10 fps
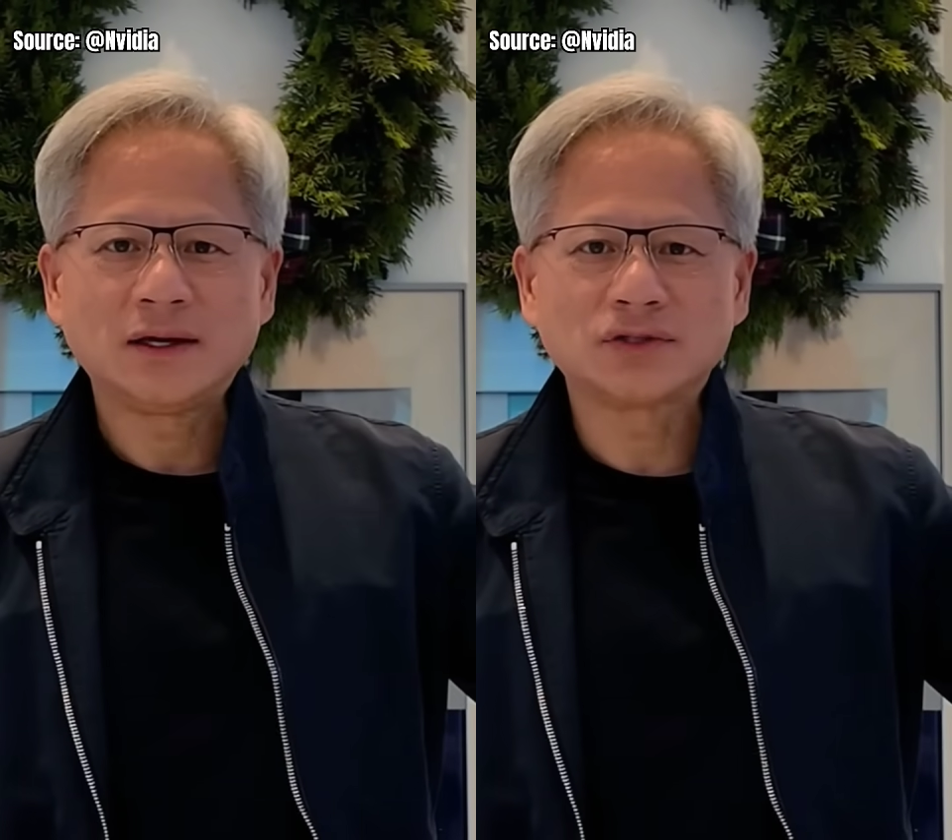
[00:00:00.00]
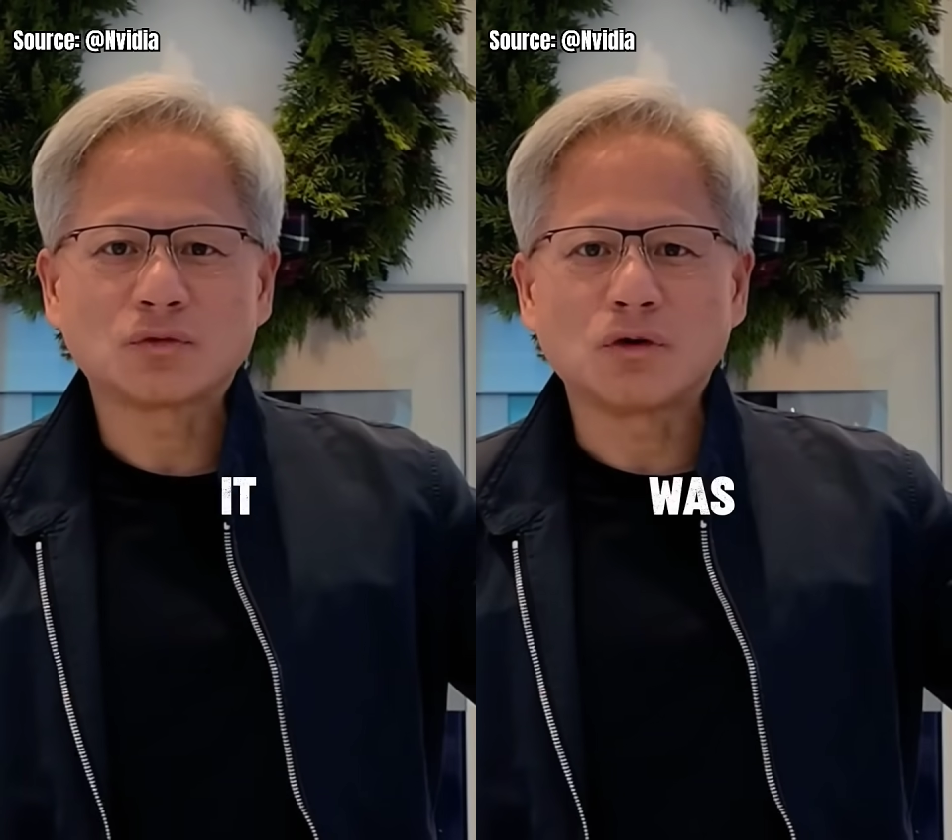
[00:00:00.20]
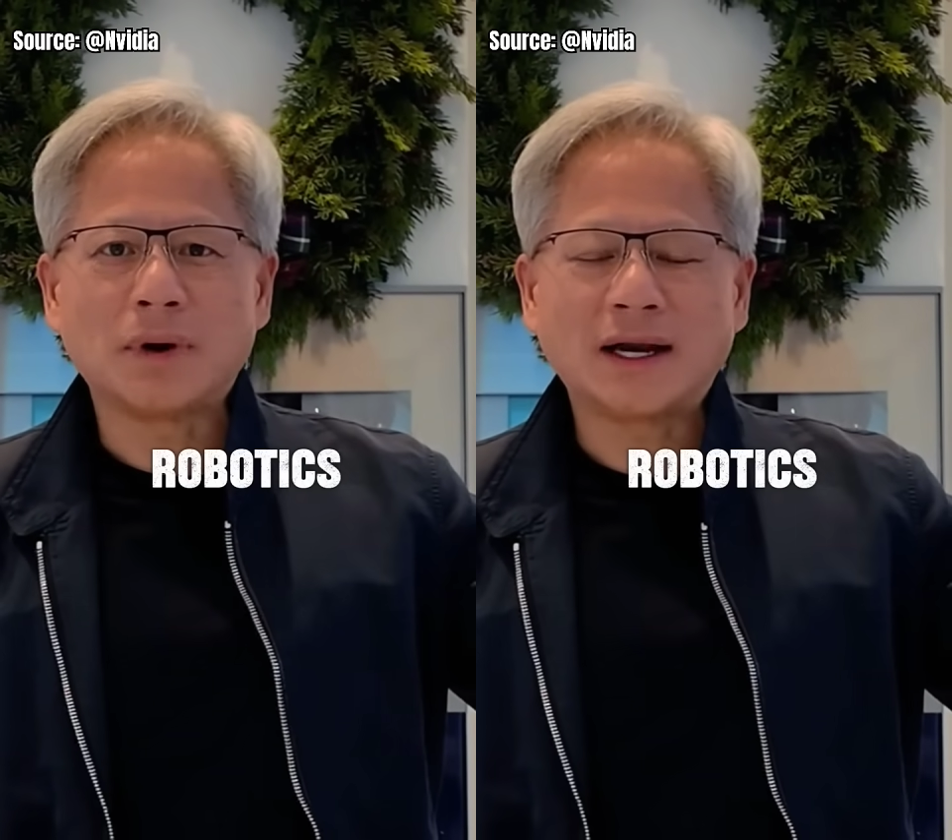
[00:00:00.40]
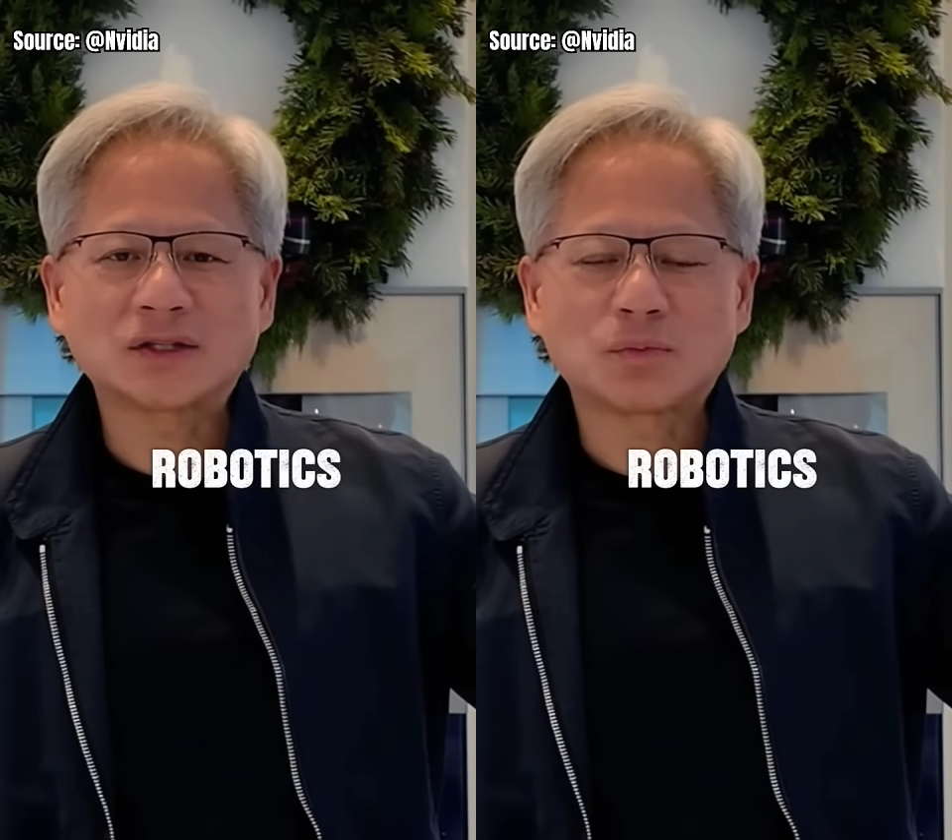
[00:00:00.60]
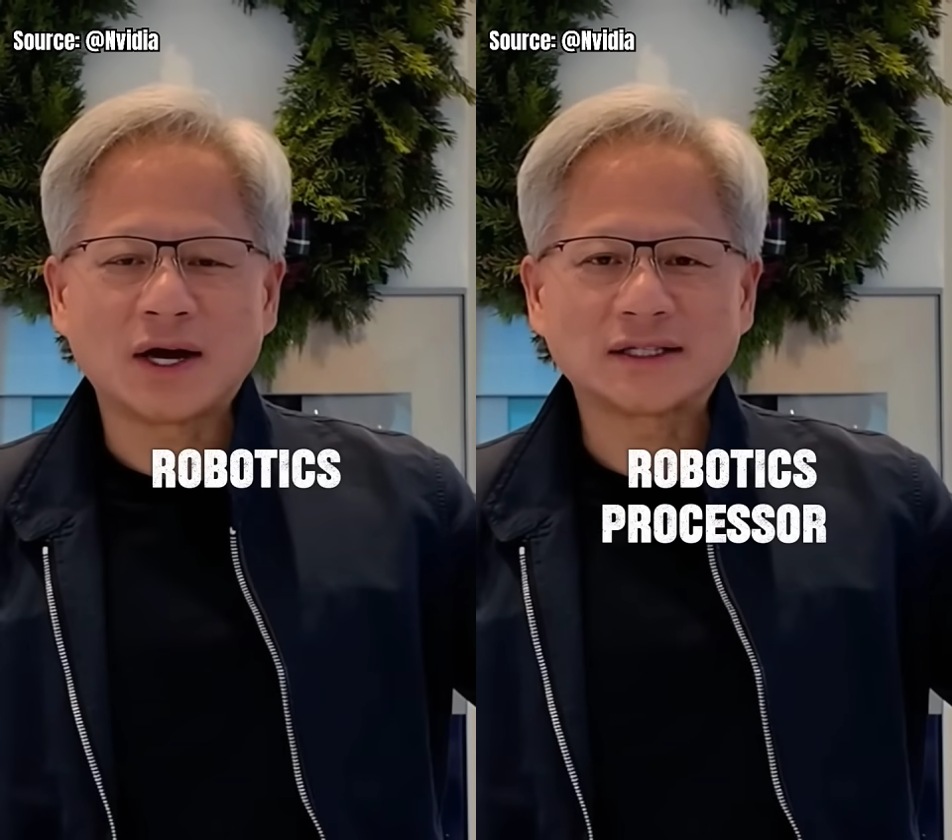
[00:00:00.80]
It was a
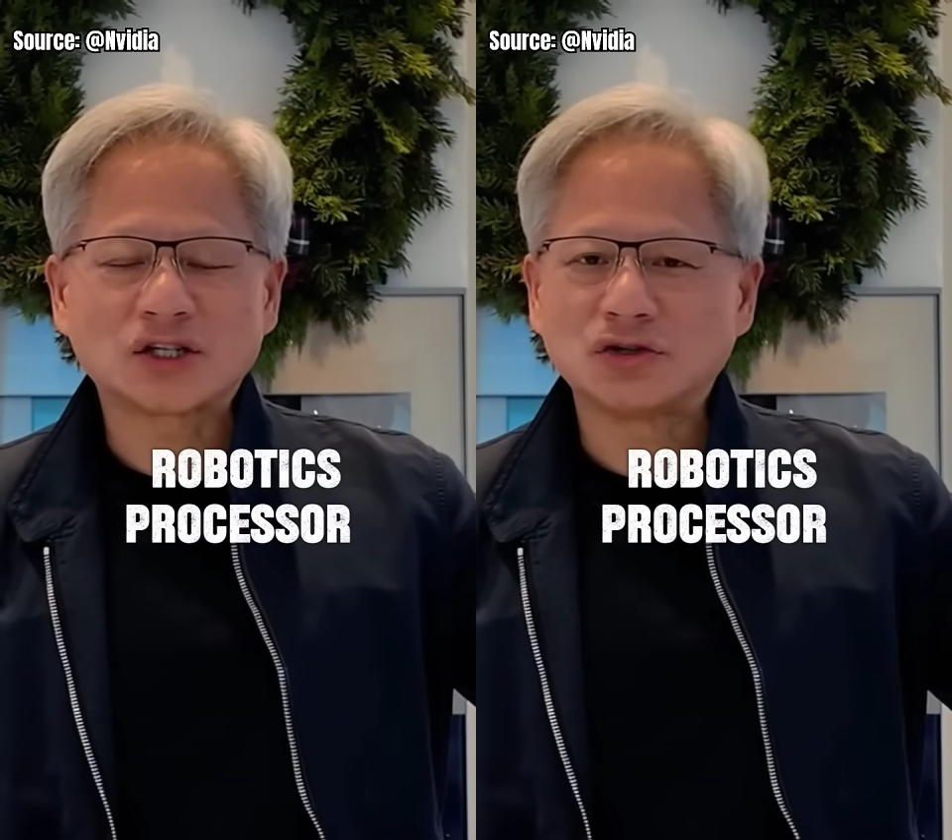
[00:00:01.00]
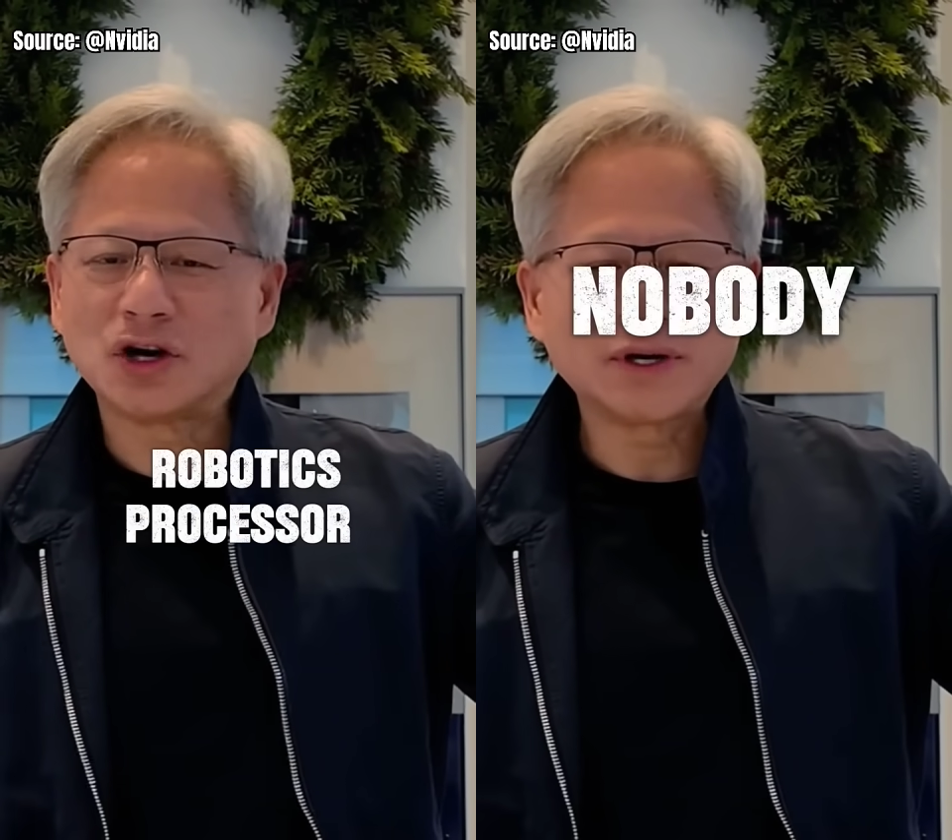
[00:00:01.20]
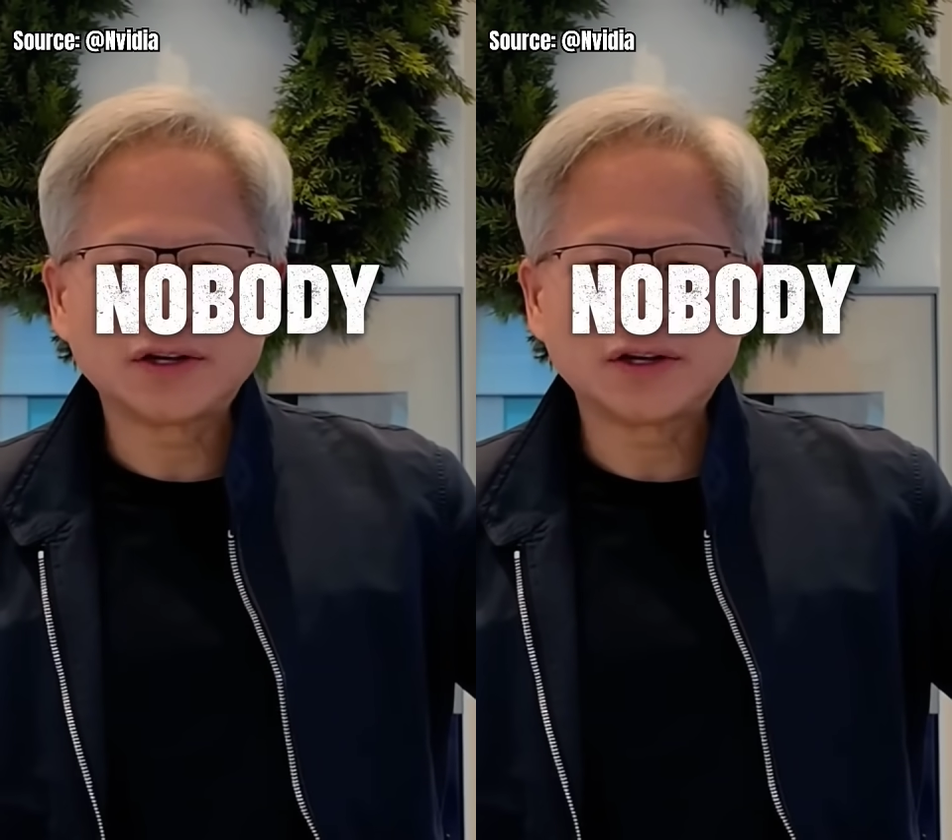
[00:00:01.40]
robotics processor.